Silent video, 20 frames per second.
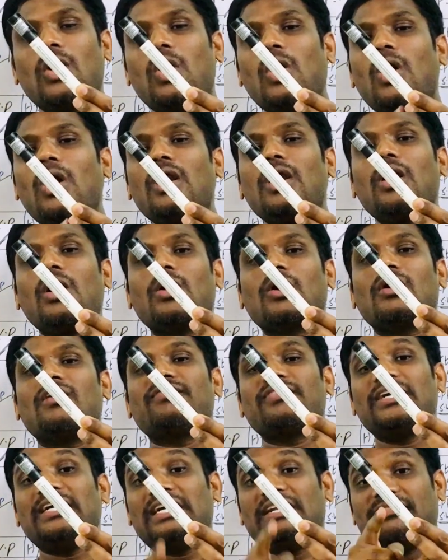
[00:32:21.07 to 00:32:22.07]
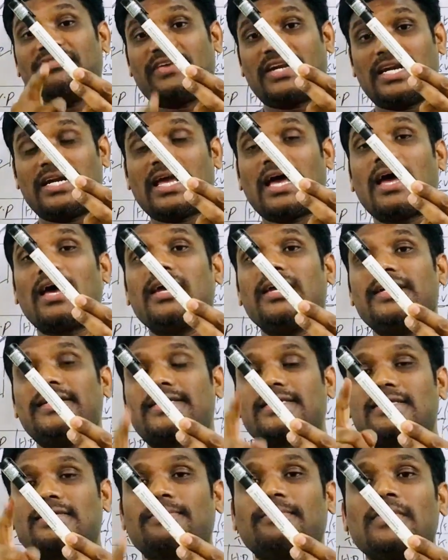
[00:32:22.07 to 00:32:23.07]
all are of in different
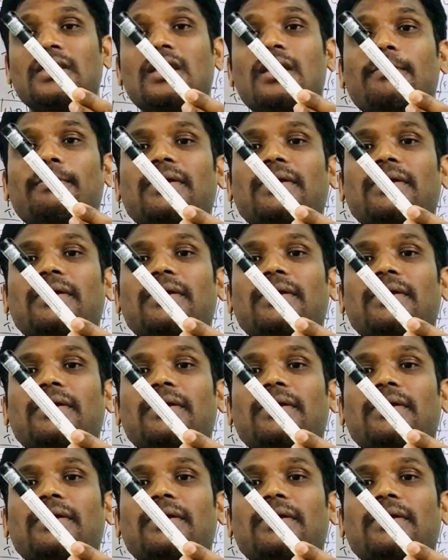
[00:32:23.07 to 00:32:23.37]
heights.